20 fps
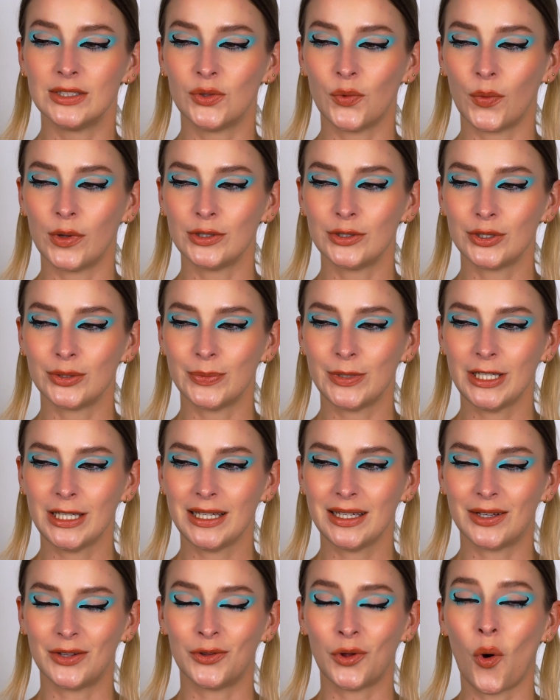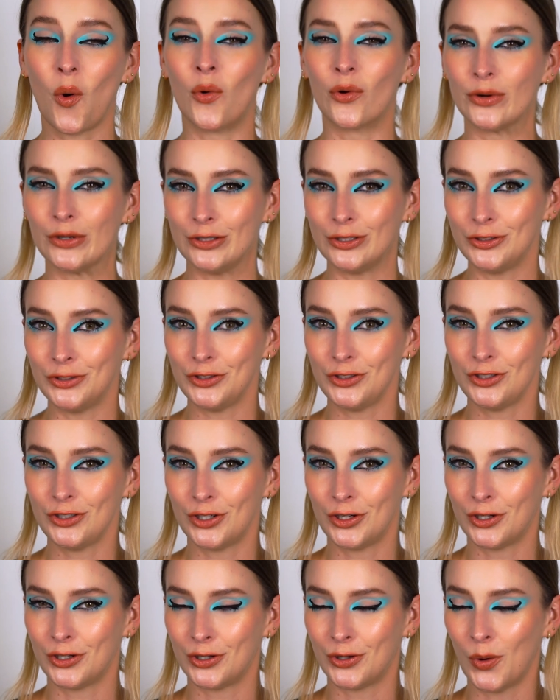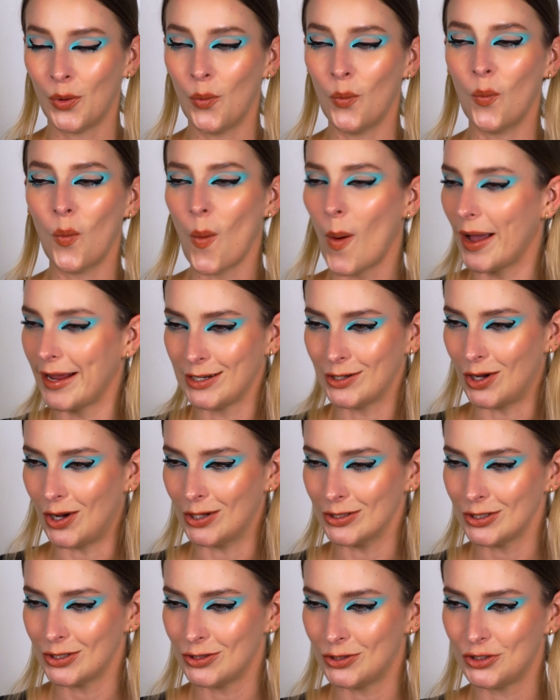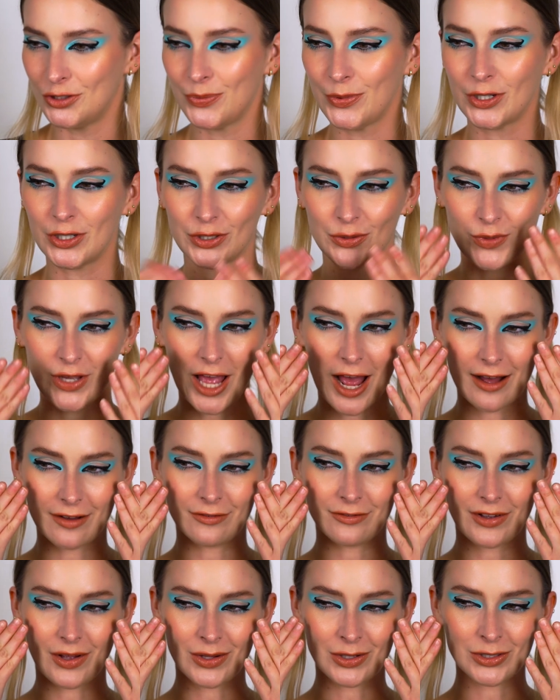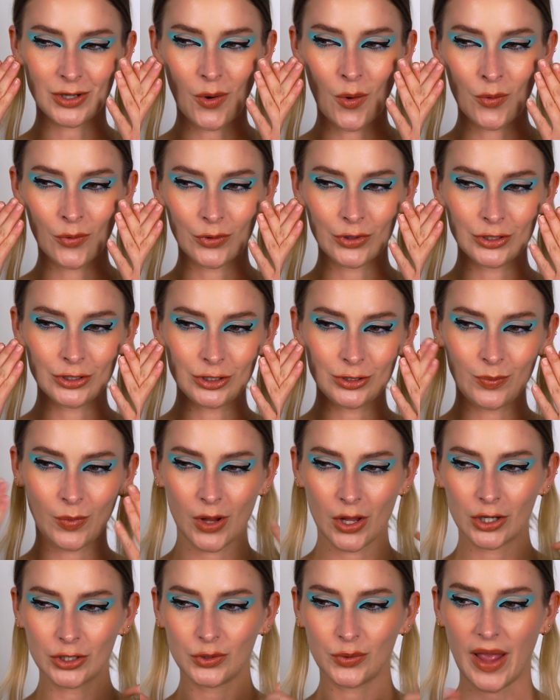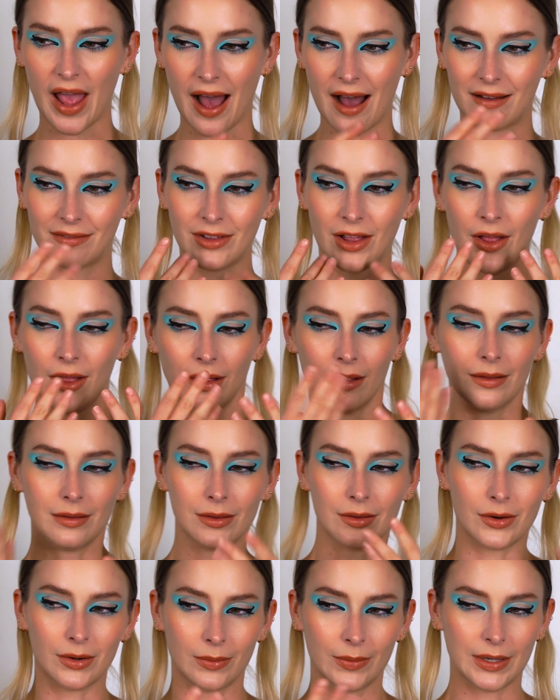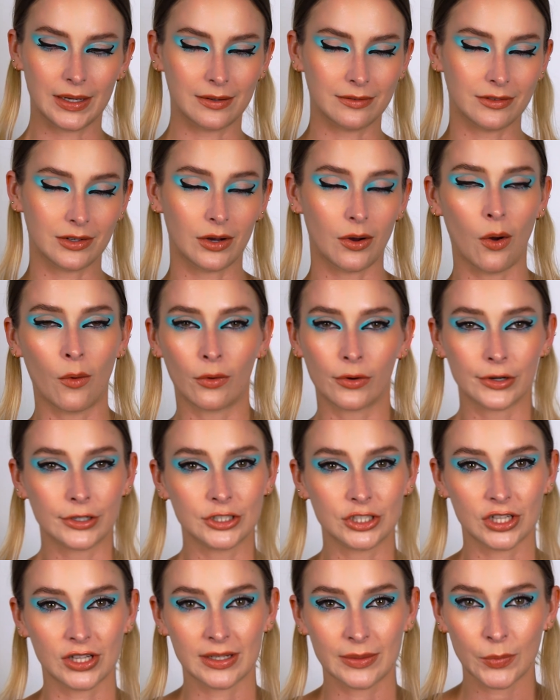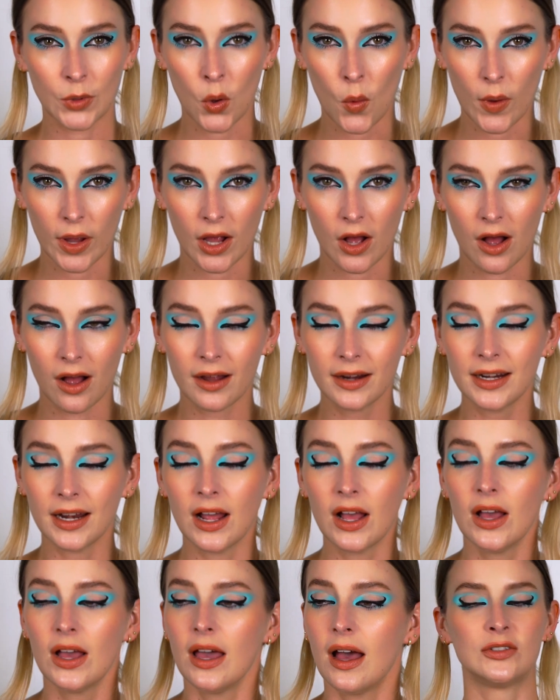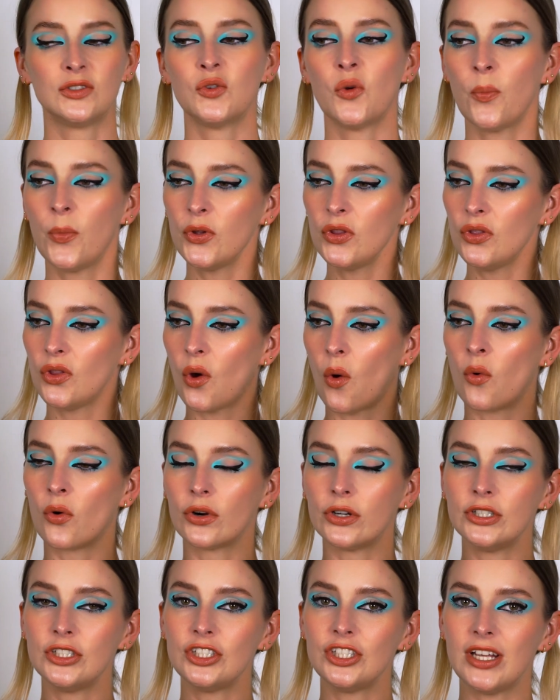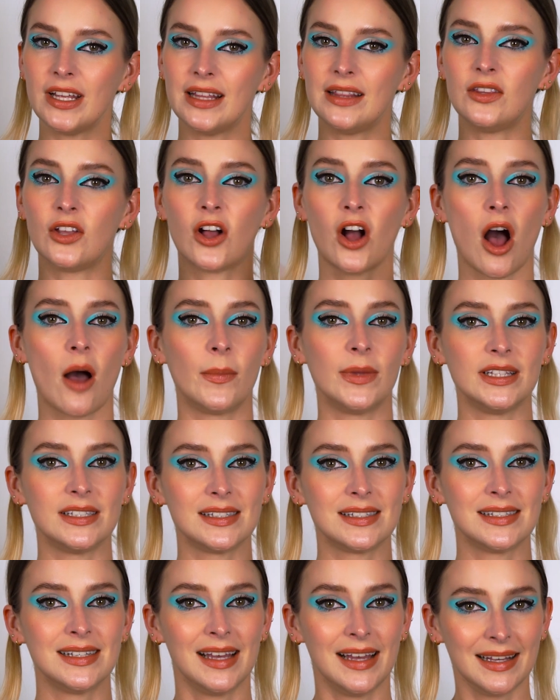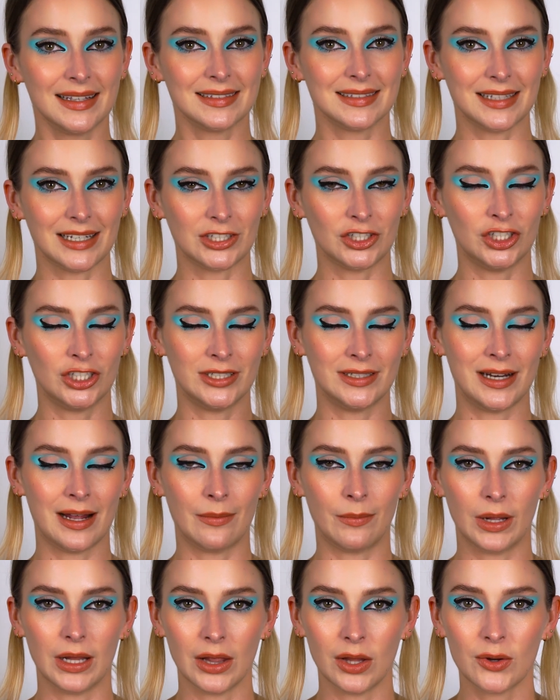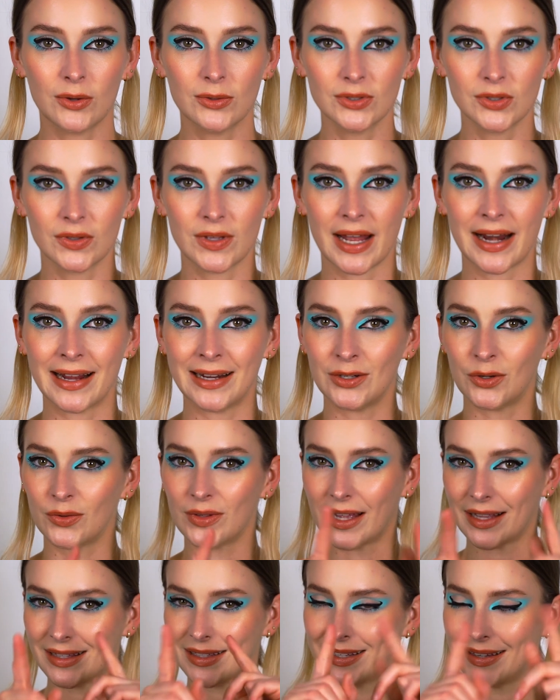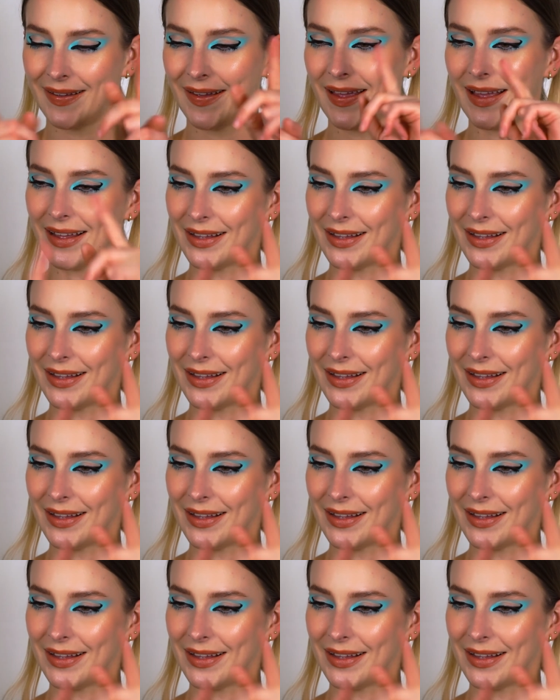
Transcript: it's going to be the orange. Why not? Just because we have orange blush, we have a little bit of an orange lip going on. So put the orange in the comments section below so that I know that